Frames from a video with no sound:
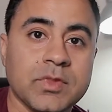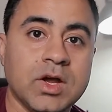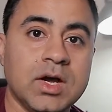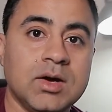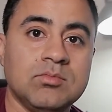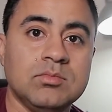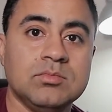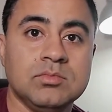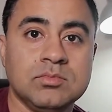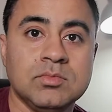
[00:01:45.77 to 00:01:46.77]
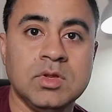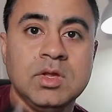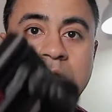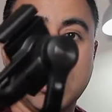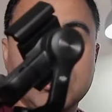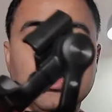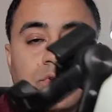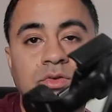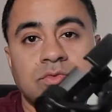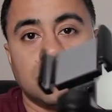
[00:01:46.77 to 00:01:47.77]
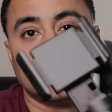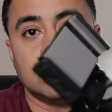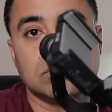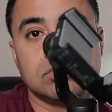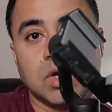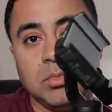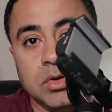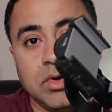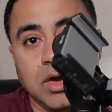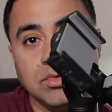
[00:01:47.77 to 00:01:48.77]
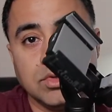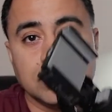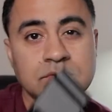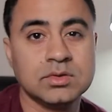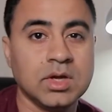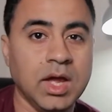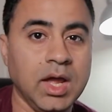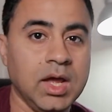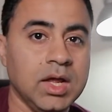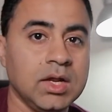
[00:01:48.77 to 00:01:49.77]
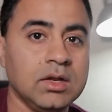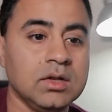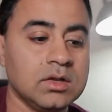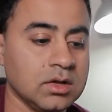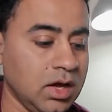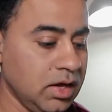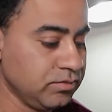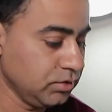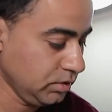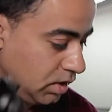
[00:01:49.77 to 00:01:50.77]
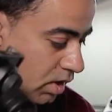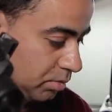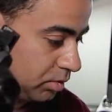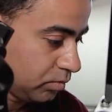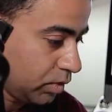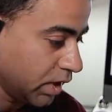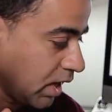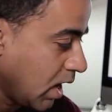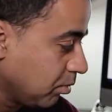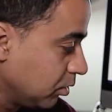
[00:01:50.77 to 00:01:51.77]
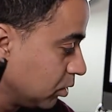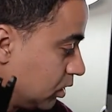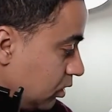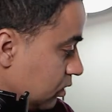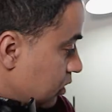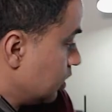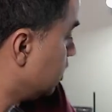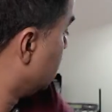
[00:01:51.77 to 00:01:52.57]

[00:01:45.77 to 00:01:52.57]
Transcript: I used it for a couple of hours and I have to say I've been very happy with this.